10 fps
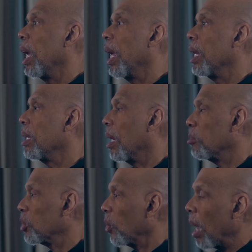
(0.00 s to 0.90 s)
and
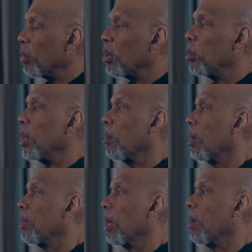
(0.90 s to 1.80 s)
I'm so happy to be
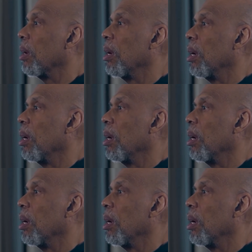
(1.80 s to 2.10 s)
on there.